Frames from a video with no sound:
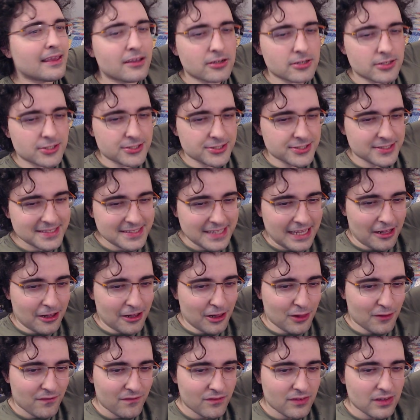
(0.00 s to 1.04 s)

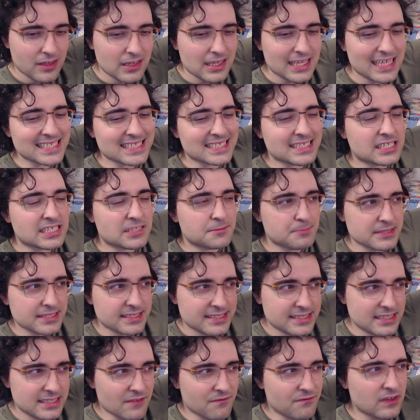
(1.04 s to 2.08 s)
herself is
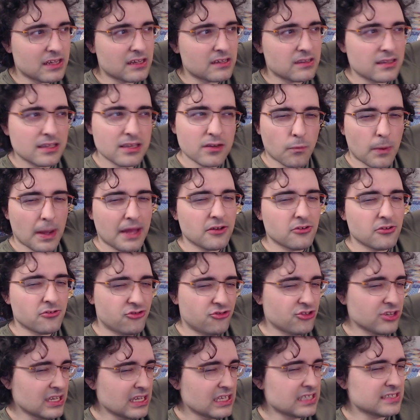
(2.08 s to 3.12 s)
specifically when
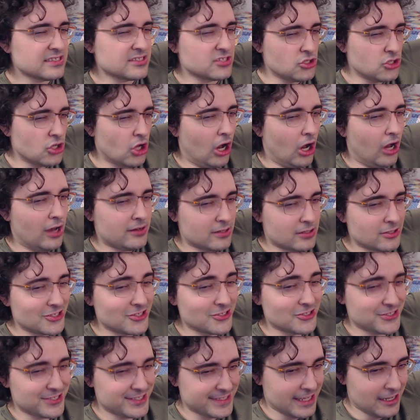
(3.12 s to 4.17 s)
she is not
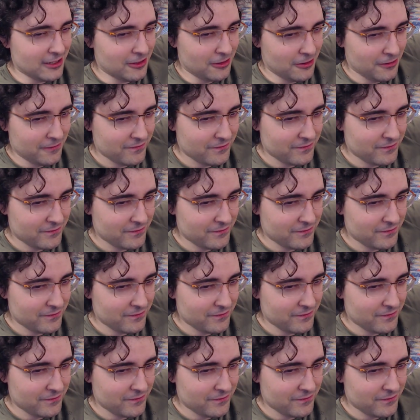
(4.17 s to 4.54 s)
herself.